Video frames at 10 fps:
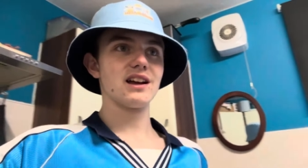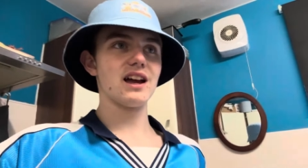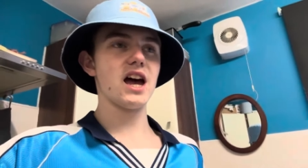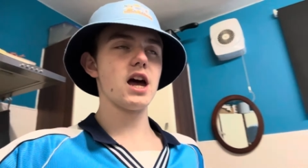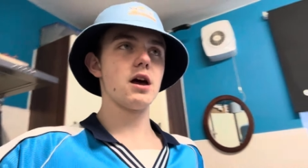
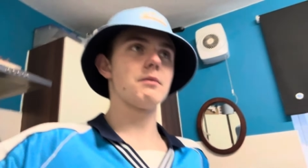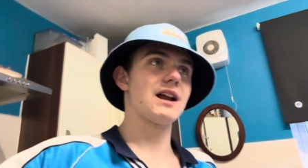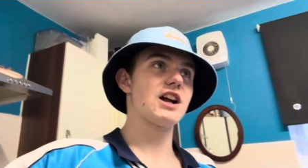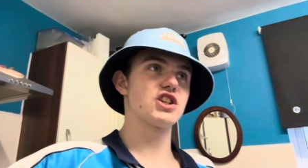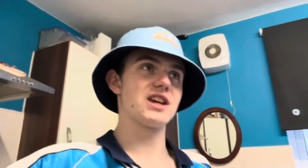um, and
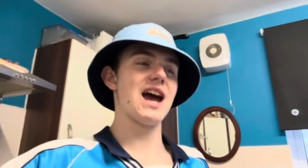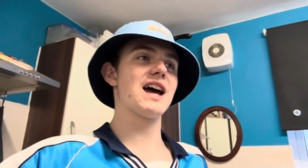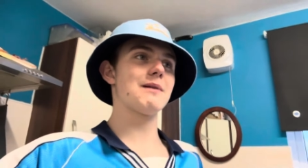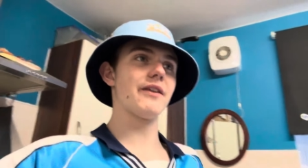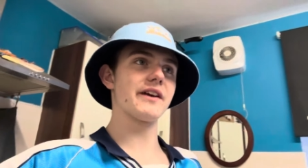actually cared
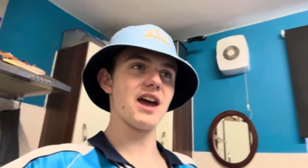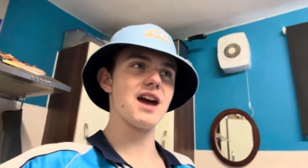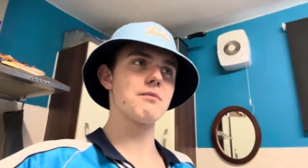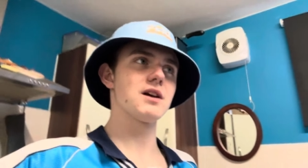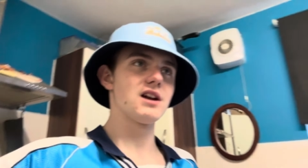about the
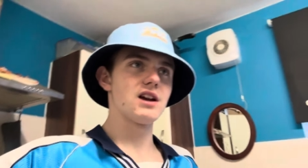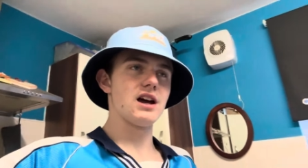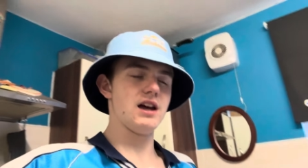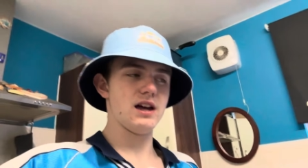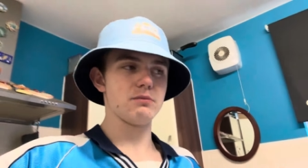game.
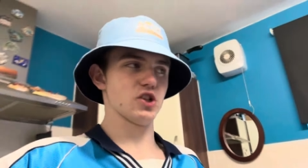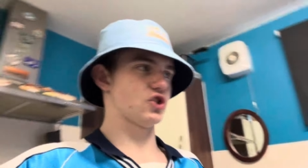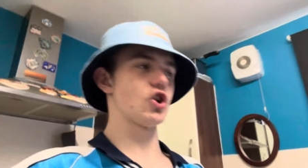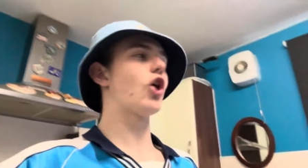Um, because no